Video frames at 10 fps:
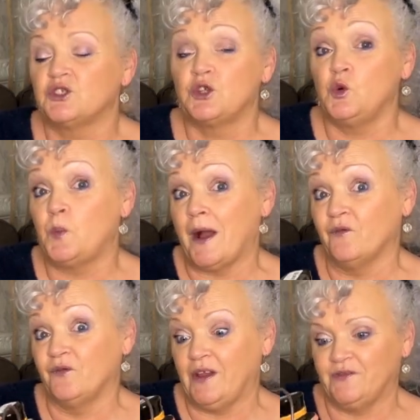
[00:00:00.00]

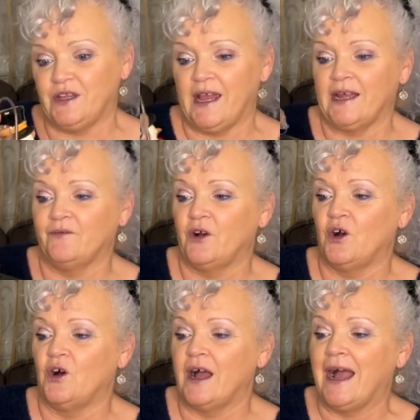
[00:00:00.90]
£2.50, and I
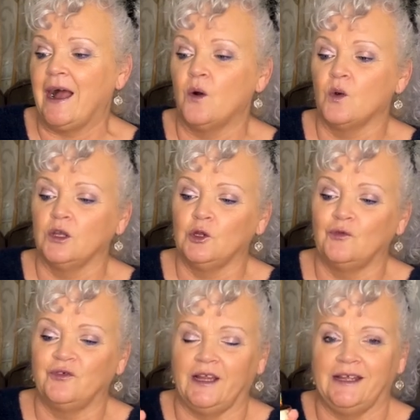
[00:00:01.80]
thought, how
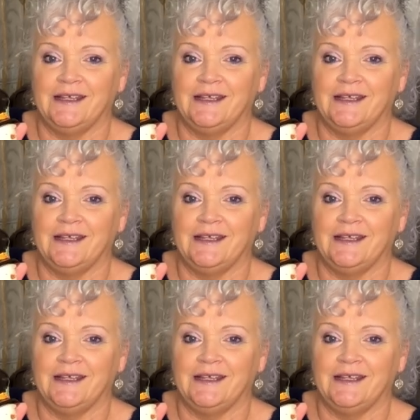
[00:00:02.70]
lovely